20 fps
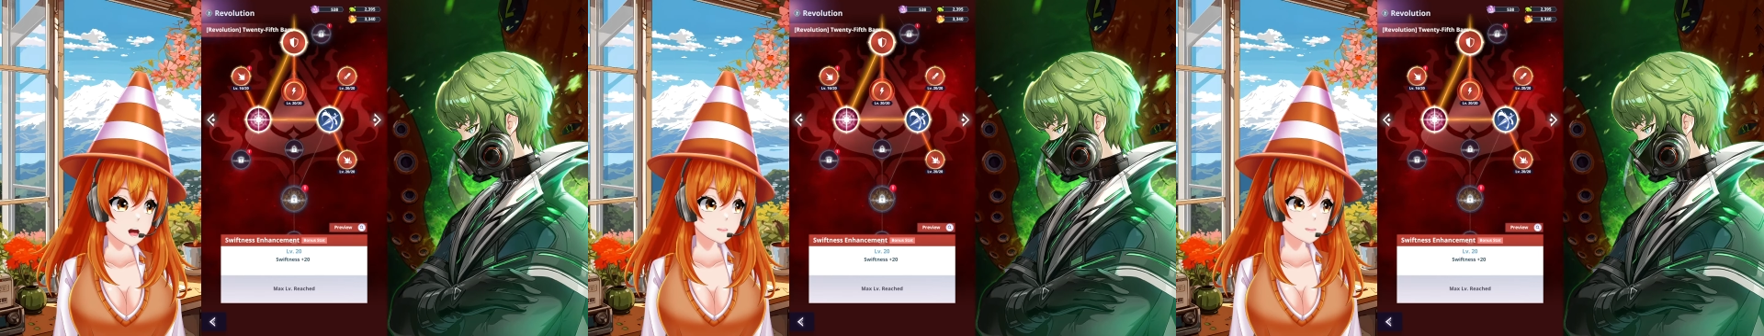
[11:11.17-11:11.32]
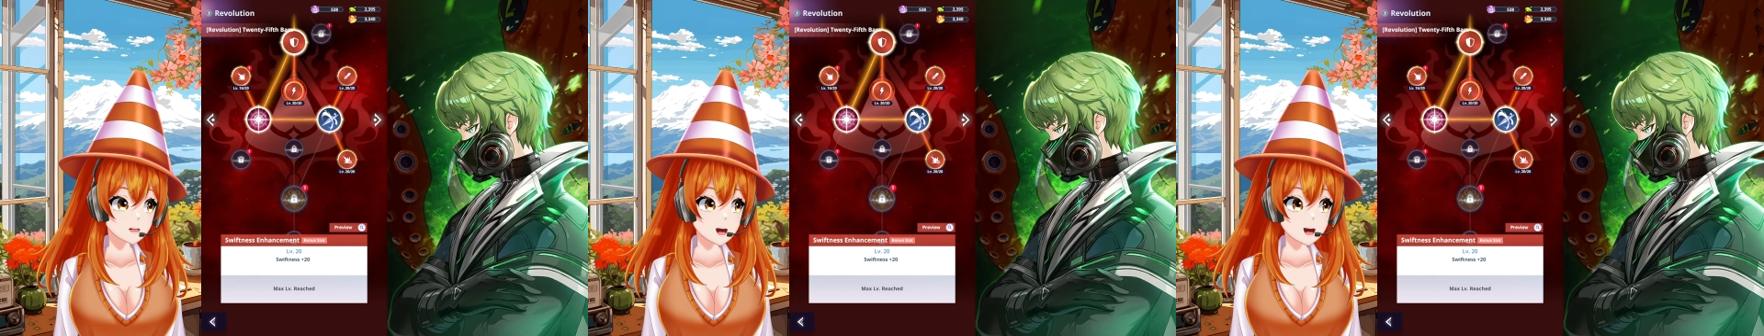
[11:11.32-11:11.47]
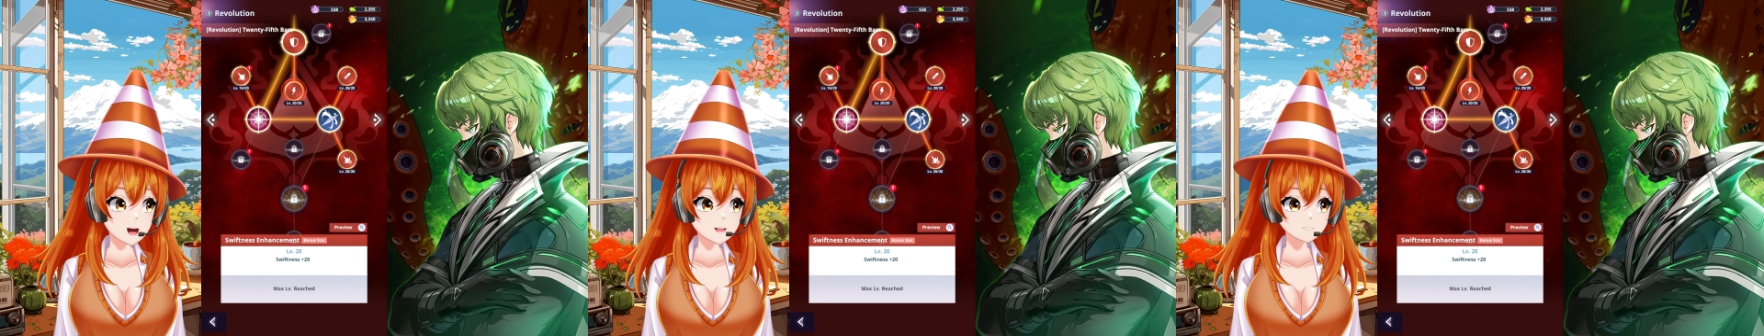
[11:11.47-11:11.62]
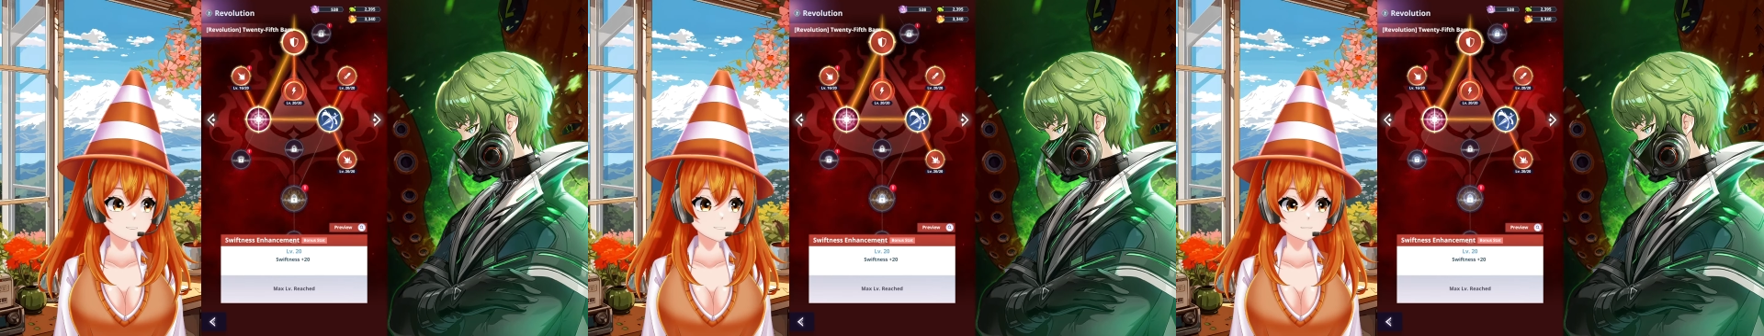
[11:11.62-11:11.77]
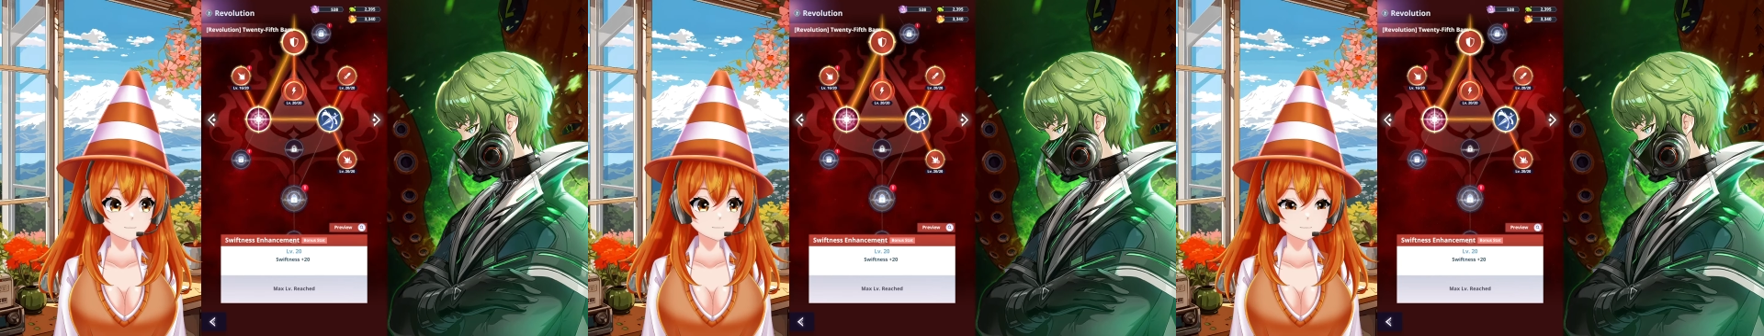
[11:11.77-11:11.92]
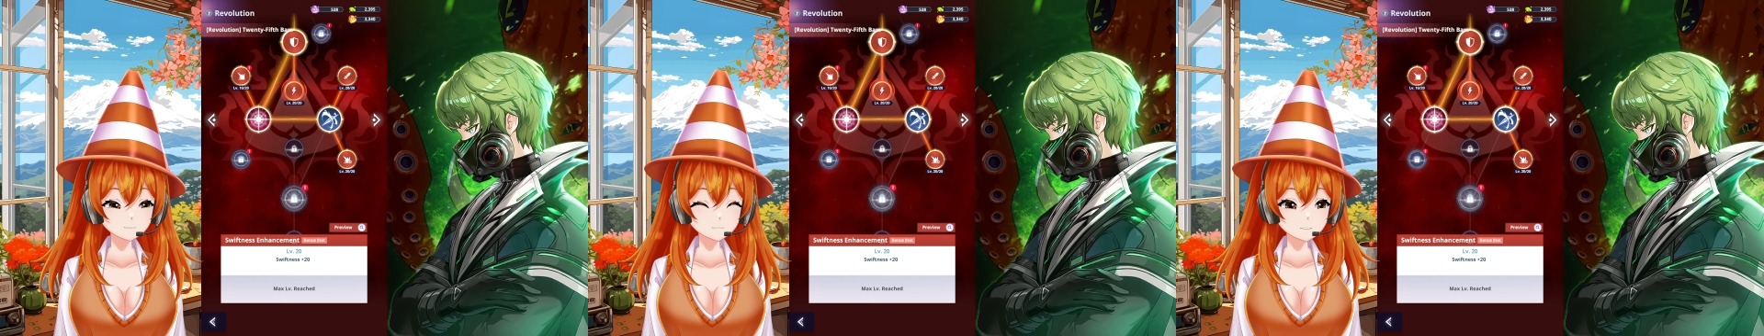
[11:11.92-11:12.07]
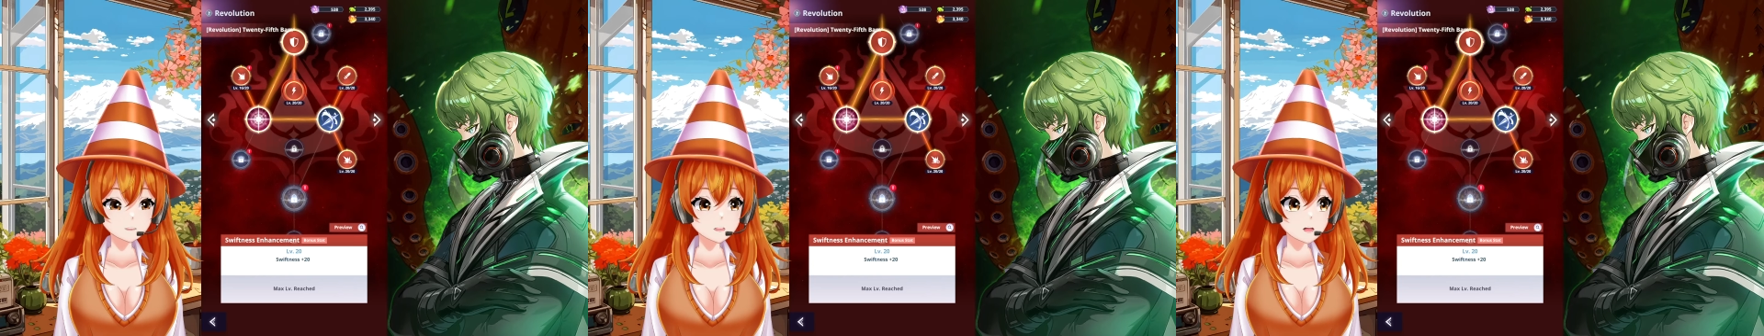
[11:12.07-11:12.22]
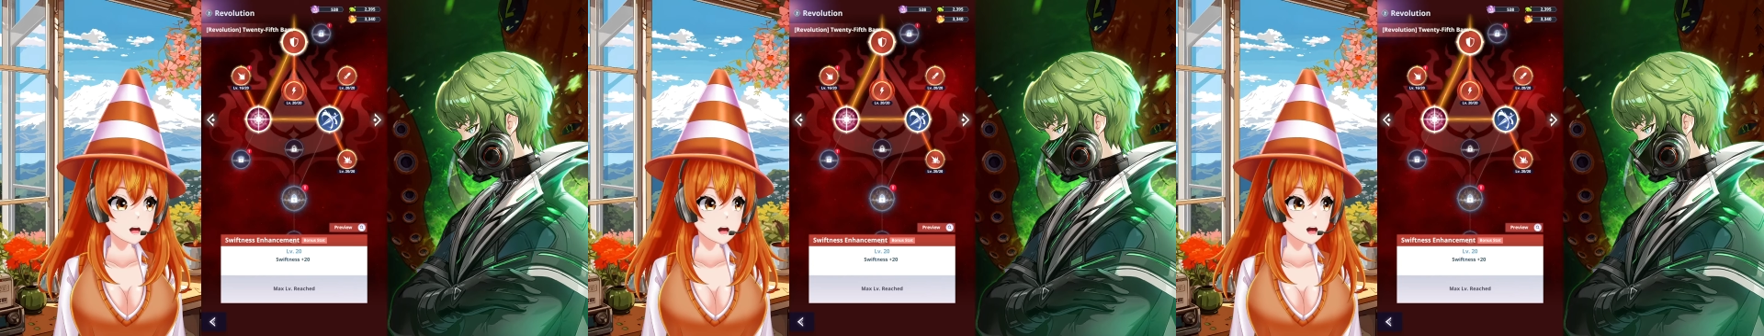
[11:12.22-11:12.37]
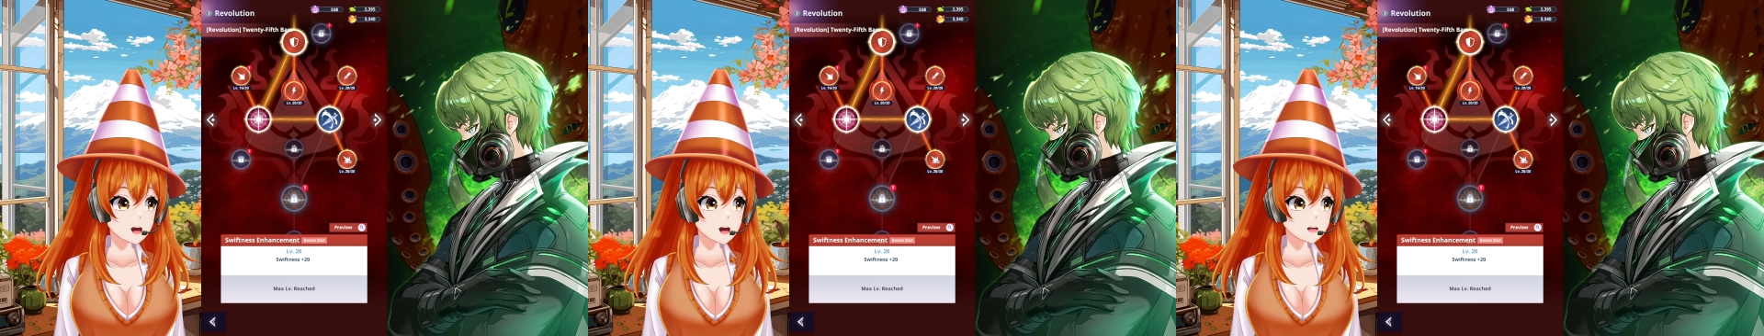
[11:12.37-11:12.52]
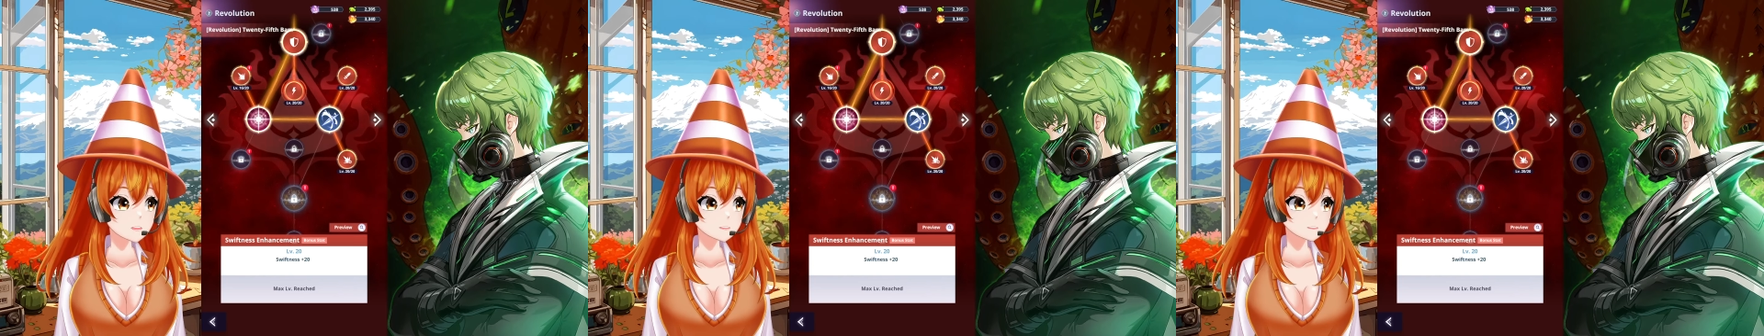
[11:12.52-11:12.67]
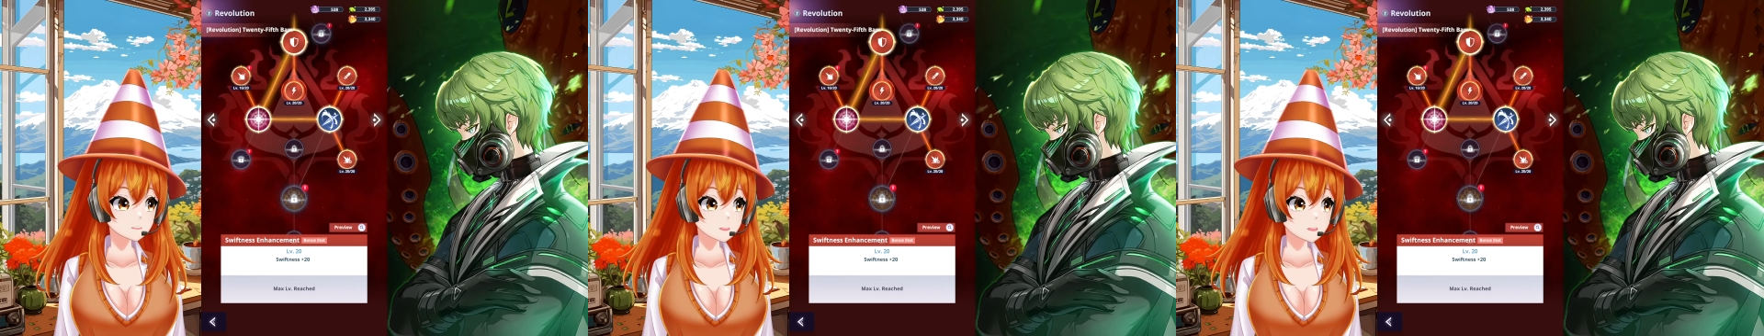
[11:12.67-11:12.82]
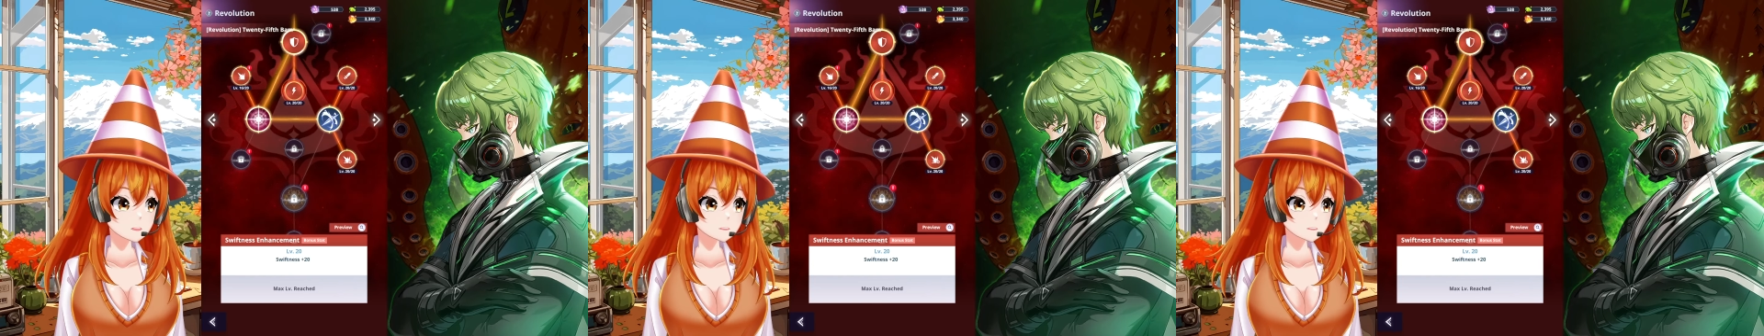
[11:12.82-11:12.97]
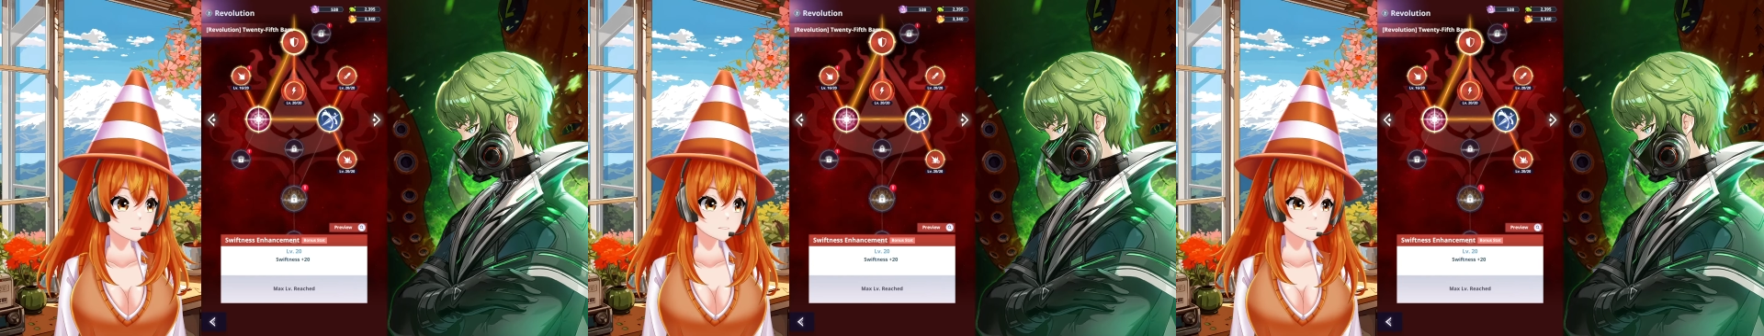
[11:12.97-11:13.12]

damage for later on.